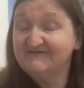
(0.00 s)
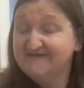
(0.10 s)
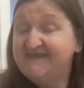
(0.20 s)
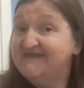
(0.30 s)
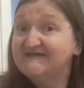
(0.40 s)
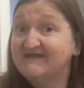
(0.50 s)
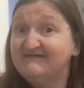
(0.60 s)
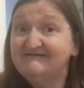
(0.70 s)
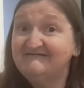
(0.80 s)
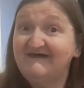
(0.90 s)
hear
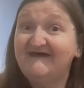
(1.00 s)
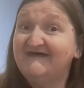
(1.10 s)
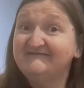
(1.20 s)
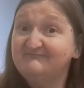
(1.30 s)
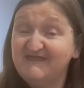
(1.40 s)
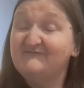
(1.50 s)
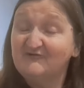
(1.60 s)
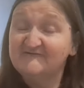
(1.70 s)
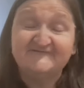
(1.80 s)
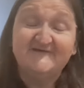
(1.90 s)
it and be
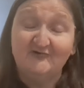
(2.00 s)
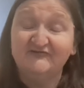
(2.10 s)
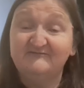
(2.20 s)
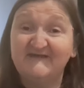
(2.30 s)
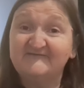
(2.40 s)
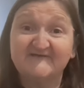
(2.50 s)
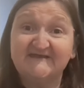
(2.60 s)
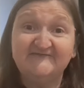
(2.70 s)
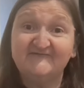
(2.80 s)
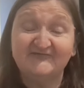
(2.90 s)
able to see it on the big
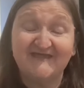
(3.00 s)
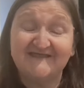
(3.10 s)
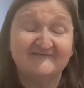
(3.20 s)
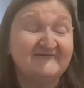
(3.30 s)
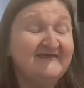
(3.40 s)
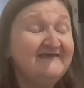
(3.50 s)
screens and things.